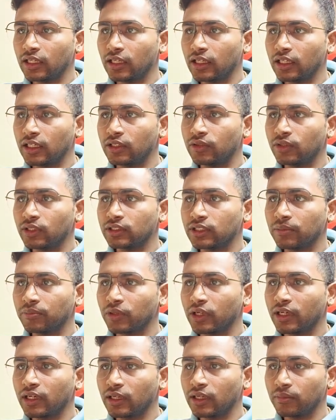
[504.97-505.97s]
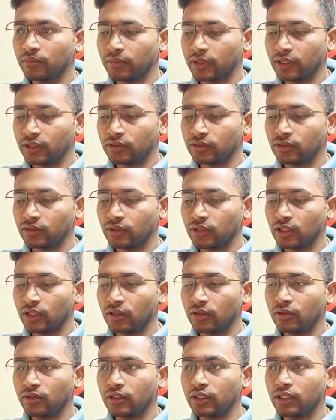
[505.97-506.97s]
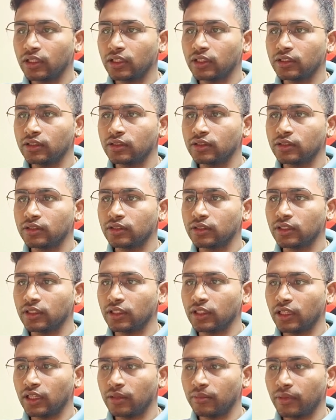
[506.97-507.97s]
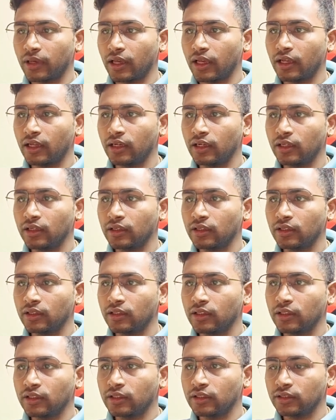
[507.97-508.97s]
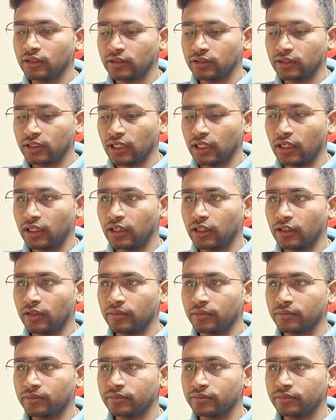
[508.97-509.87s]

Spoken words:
it was employee number, so now it is name and salary.